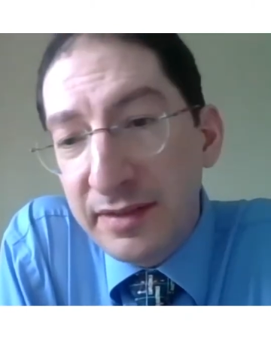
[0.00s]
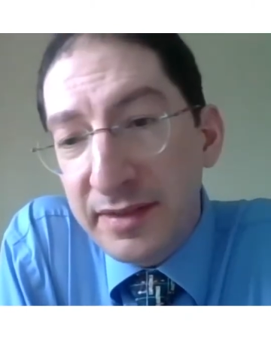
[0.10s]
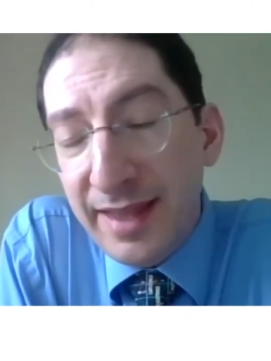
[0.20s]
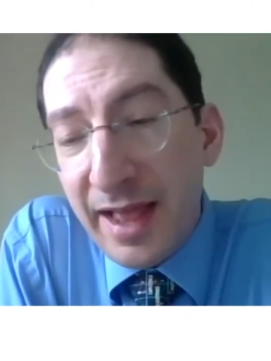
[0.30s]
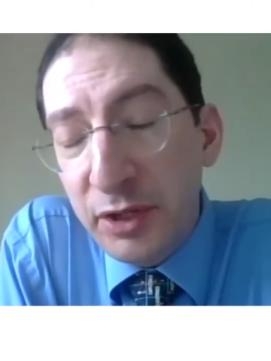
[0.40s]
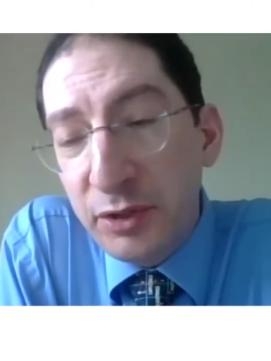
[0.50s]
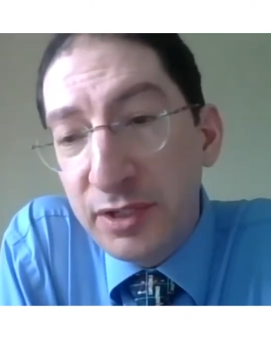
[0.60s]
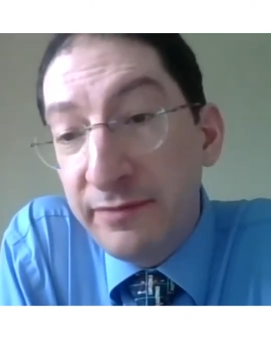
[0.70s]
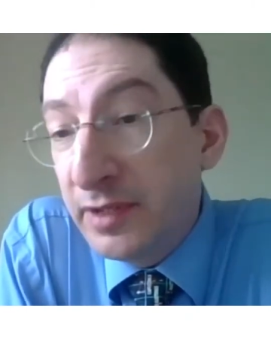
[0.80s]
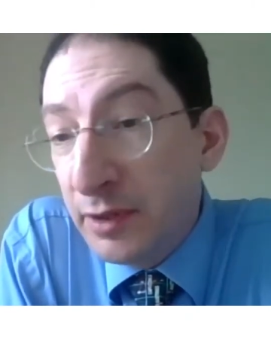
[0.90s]
allow you
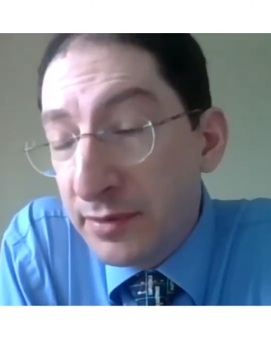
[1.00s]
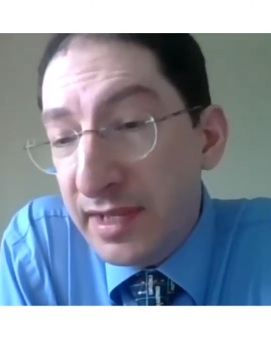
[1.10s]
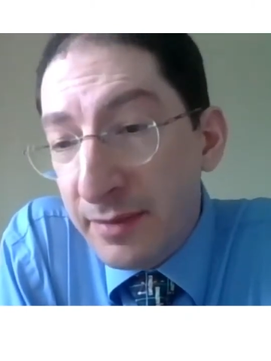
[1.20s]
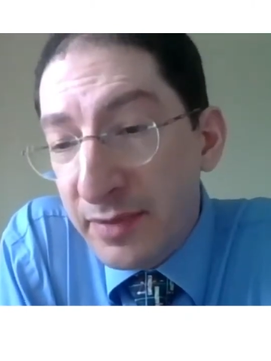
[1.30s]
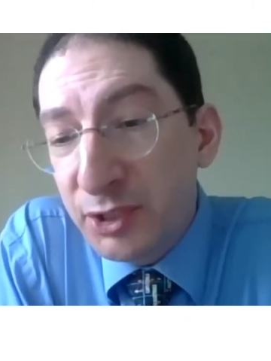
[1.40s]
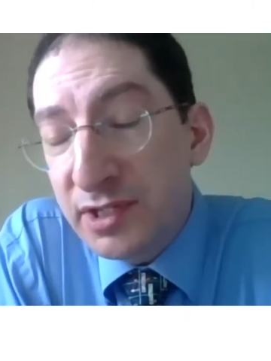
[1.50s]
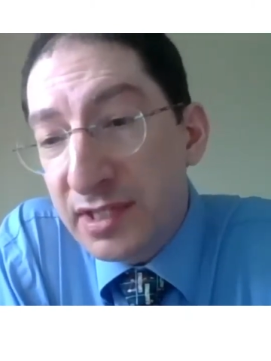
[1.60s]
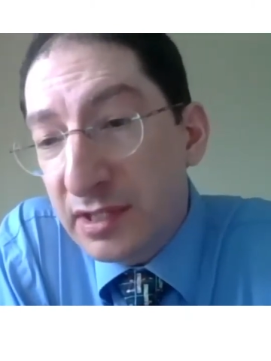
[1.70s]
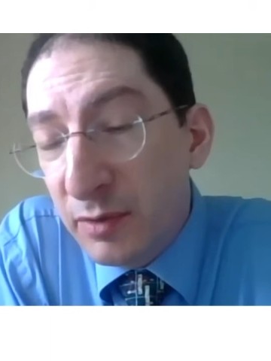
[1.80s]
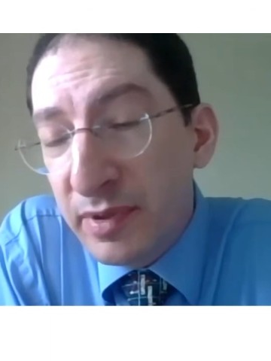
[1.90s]
to view the images
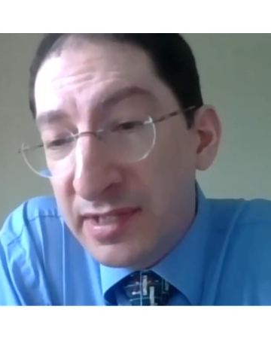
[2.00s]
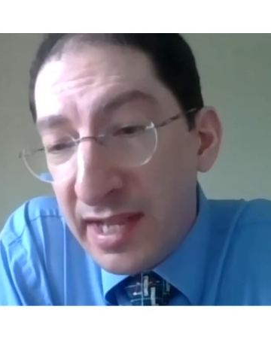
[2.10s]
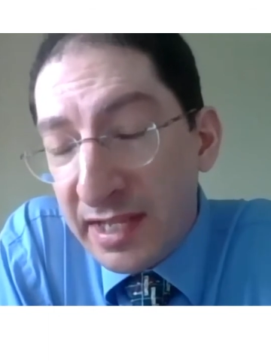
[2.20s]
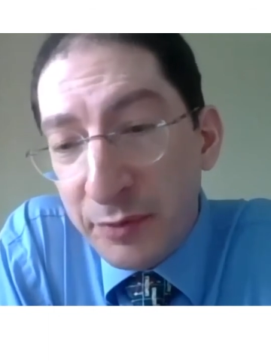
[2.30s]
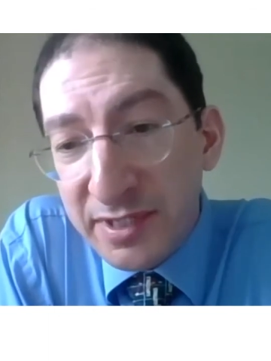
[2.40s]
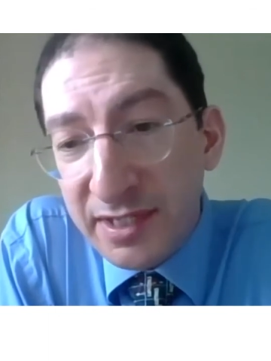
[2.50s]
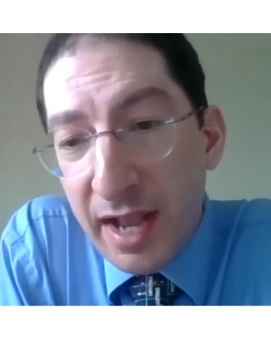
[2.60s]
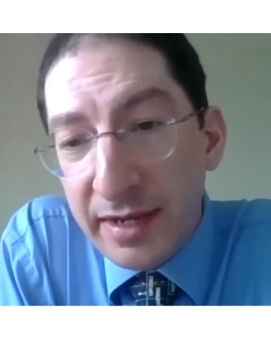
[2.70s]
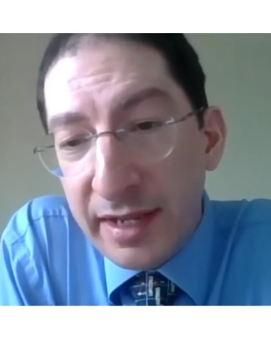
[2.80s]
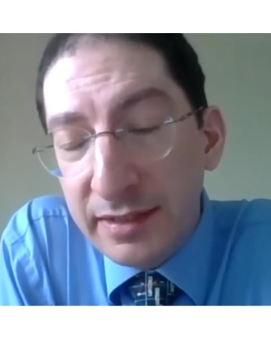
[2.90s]
that you've been taking with
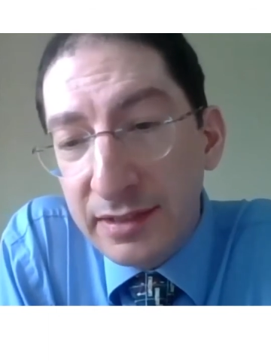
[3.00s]
Skynet.